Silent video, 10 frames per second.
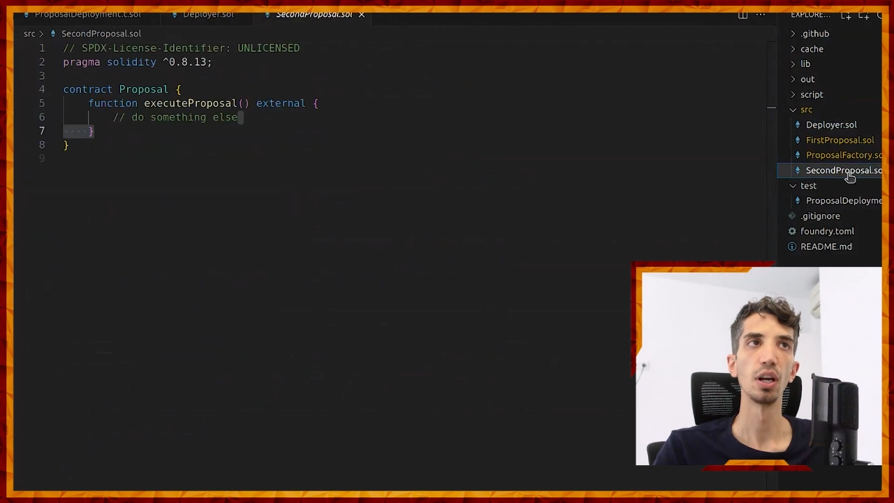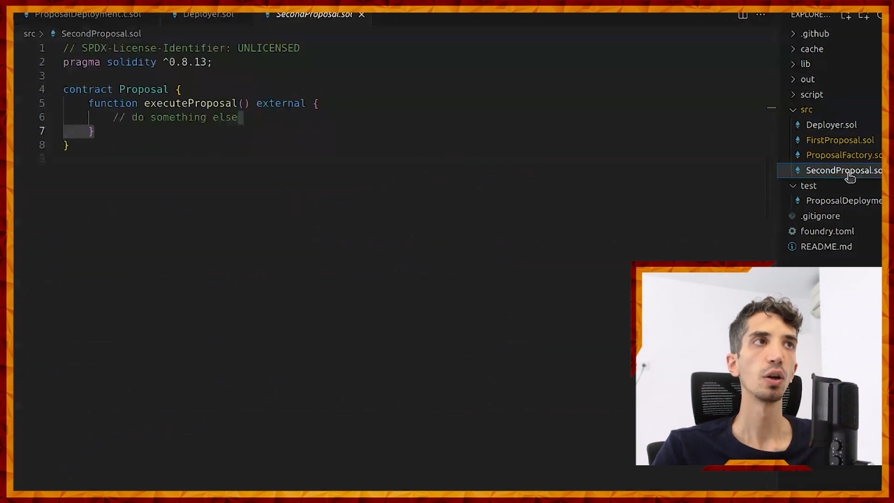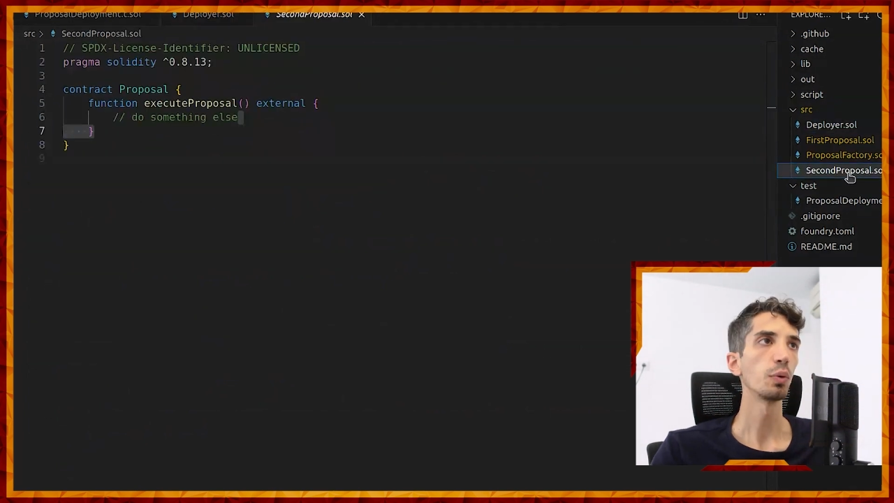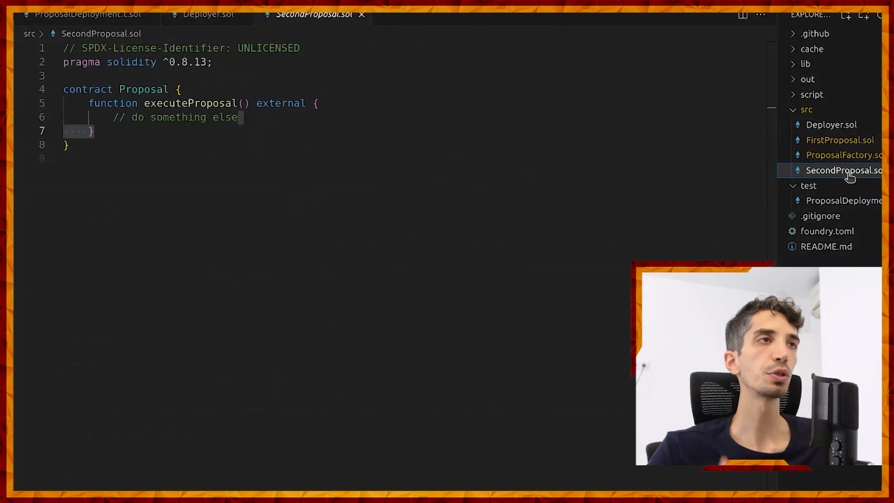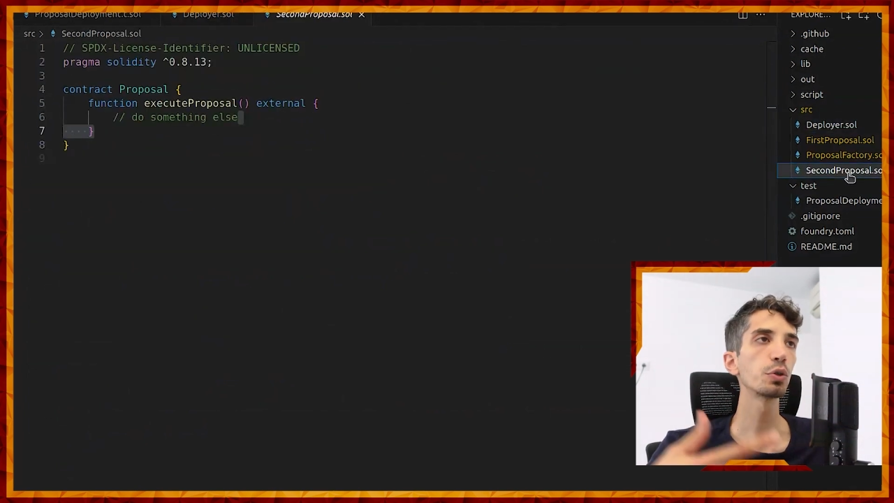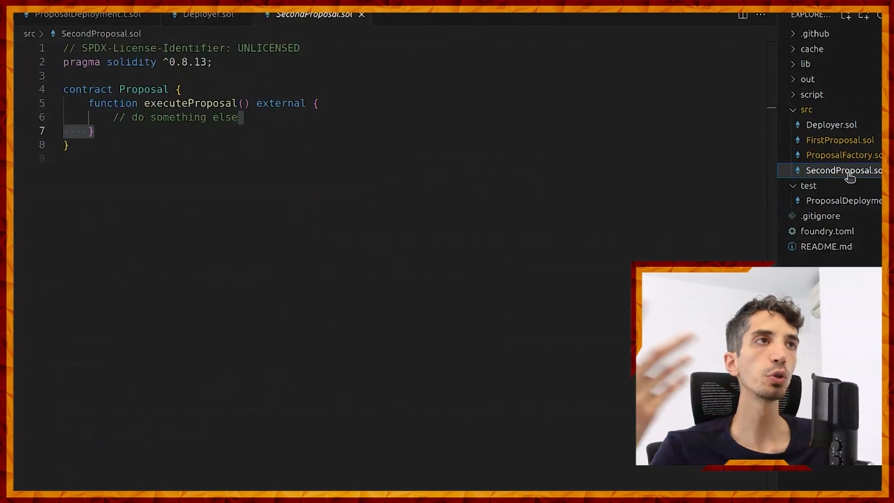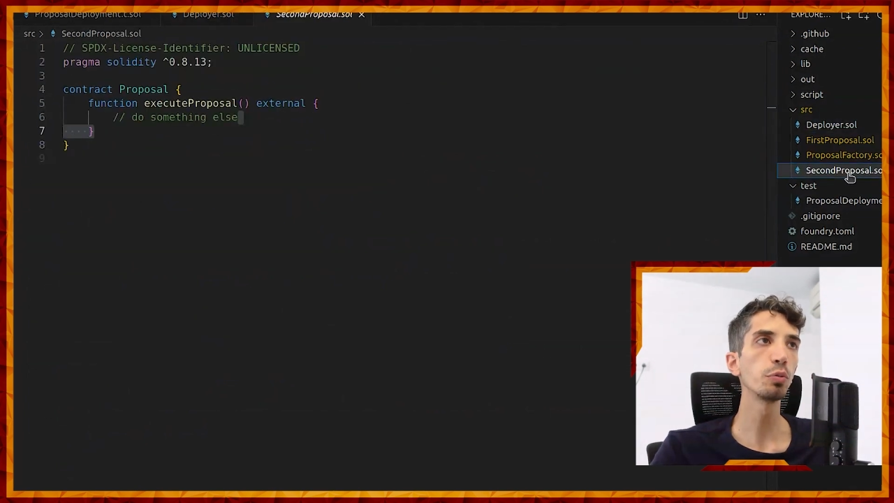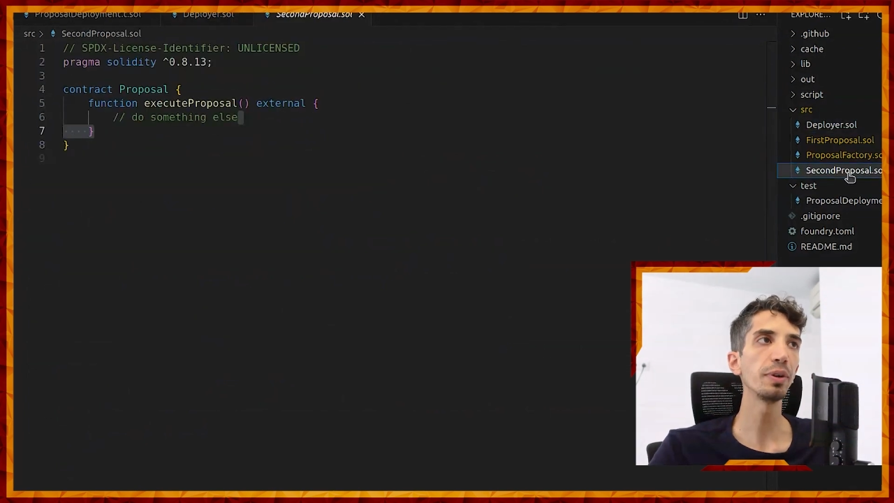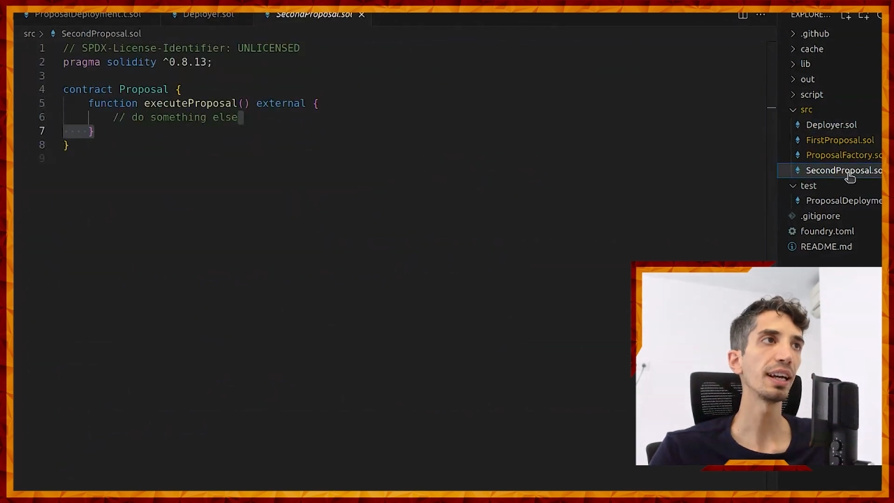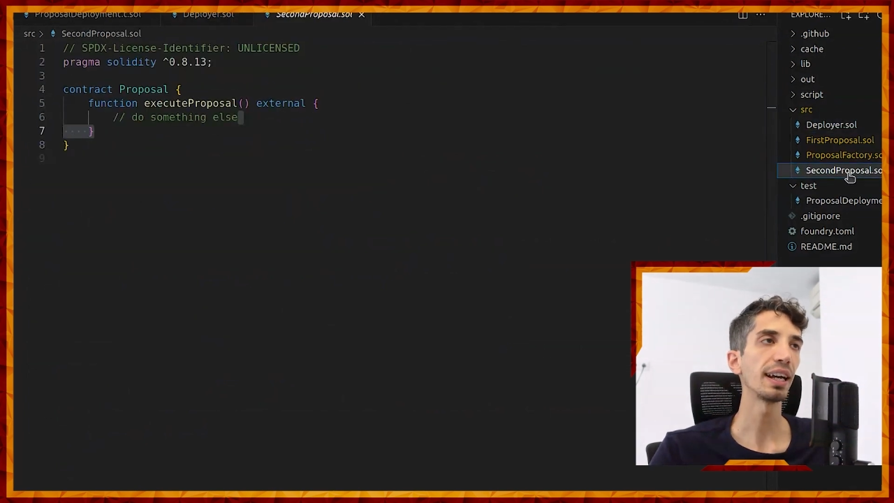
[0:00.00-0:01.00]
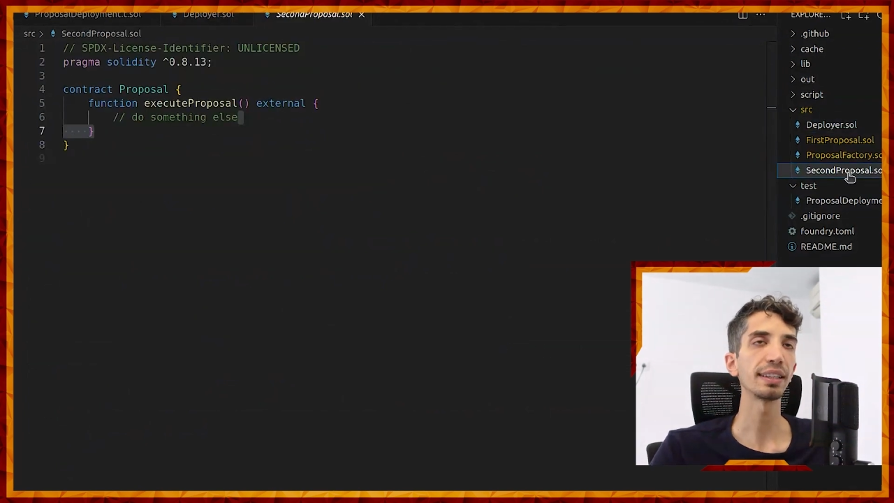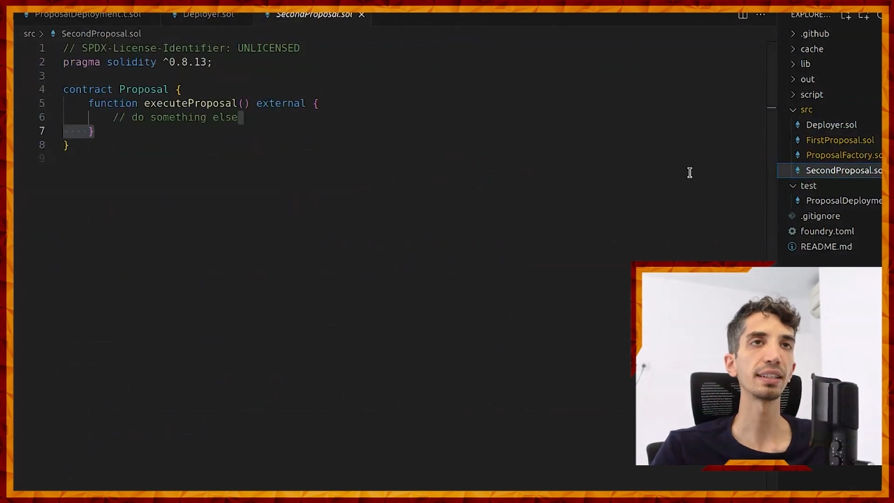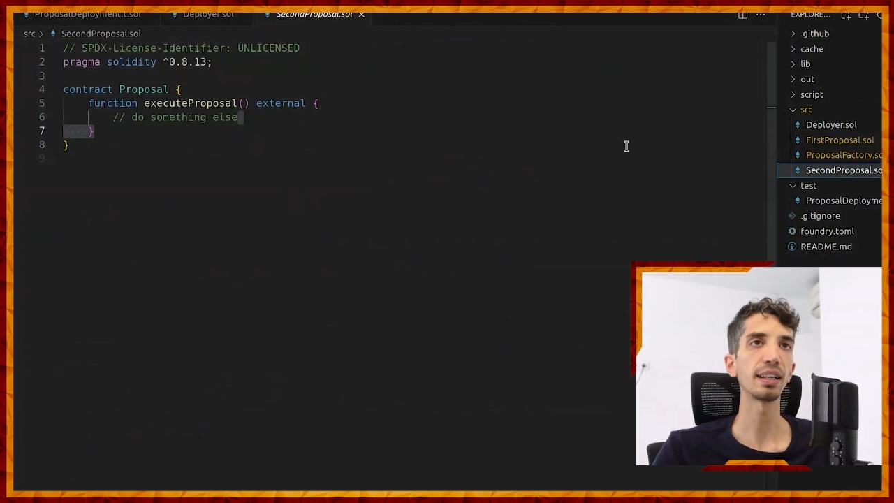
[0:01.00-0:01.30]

which would be, and